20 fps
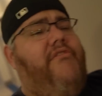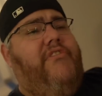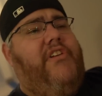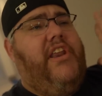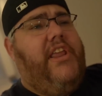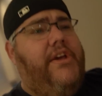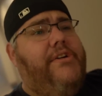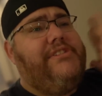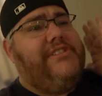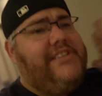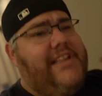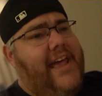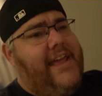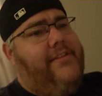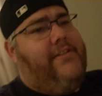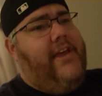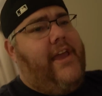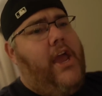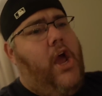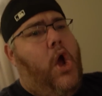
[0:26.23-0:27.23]
our videos
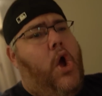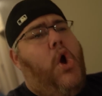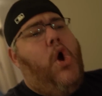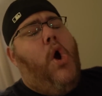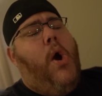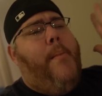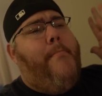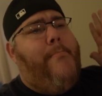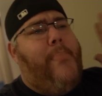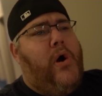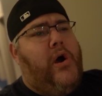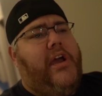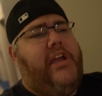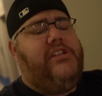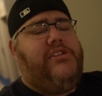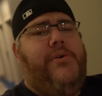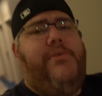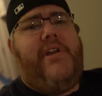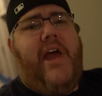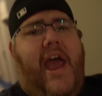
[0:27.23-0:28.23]
lately,
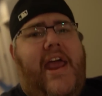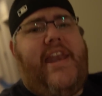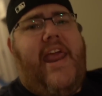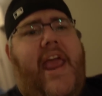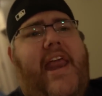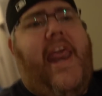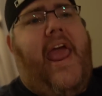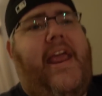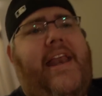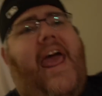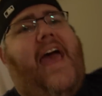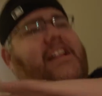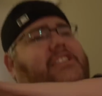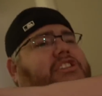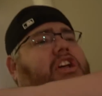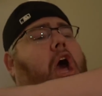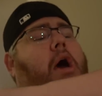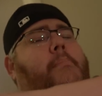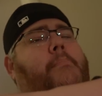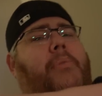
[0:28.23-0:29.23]
Boogie2988
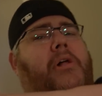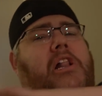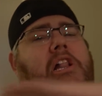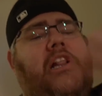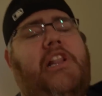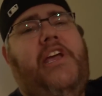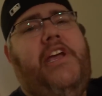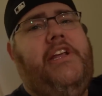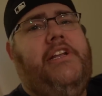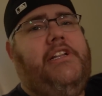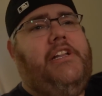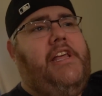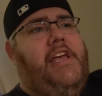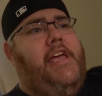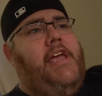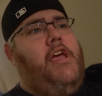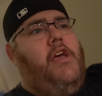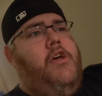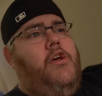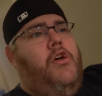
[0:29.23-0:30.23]
has
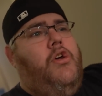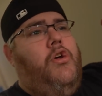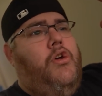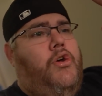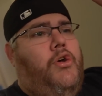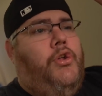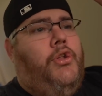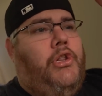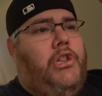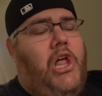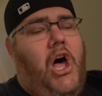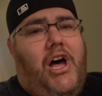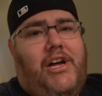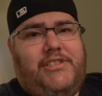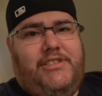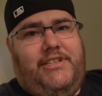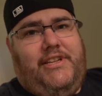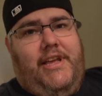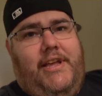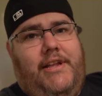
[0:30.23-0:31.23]
completely lost